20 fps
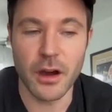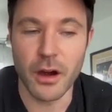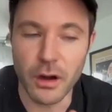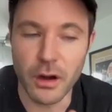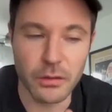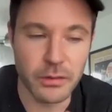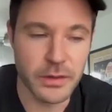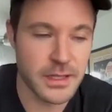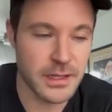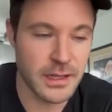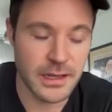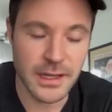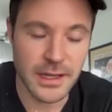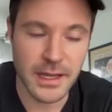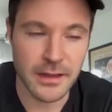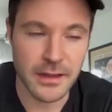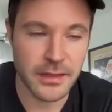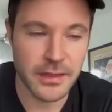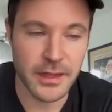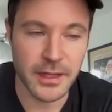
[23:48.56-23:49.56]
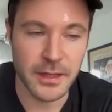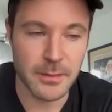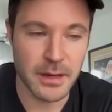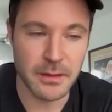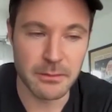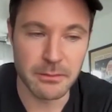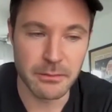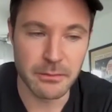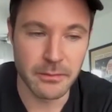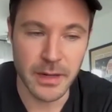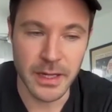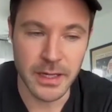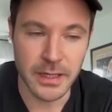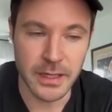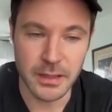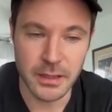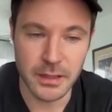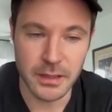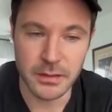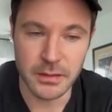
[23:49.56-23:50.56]
always kind of think about
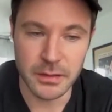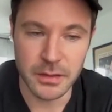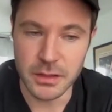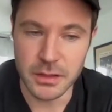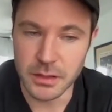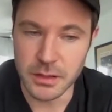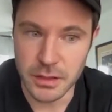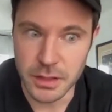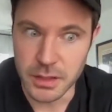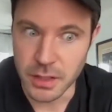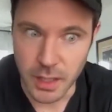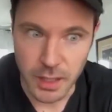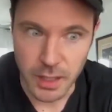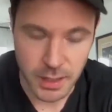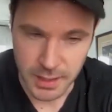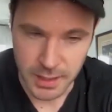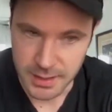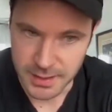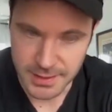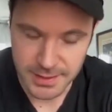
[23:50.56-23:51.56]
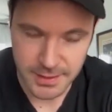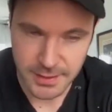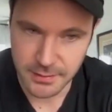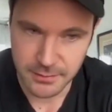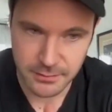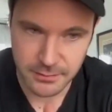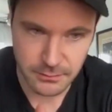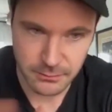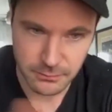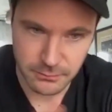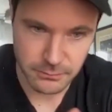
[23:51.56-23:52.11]
my darkest,